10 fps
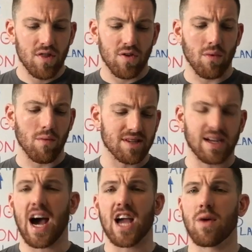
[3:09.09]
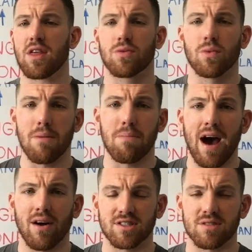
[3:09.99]
The other one was a guy who ate 3
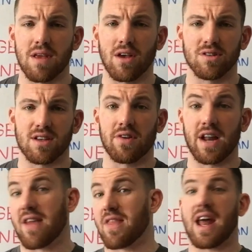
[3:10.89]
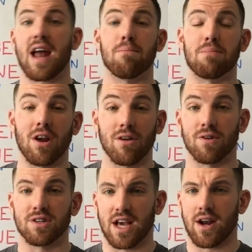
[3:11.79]
balanced meals every day and then had a beer
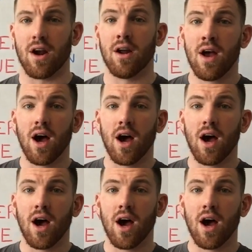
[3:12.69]
for dinner.